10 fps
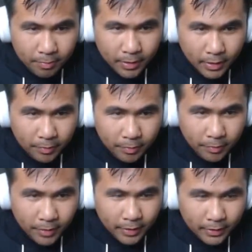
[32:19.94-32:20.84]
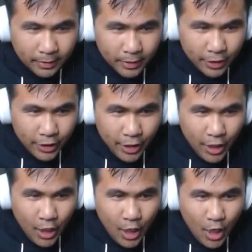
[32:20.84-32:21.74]
on.
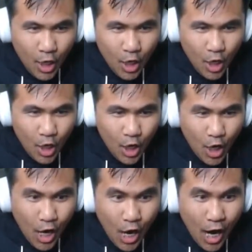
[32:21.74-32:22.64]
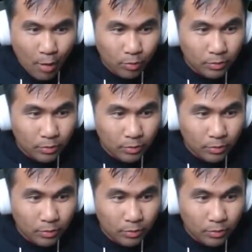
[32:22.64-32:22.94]
No!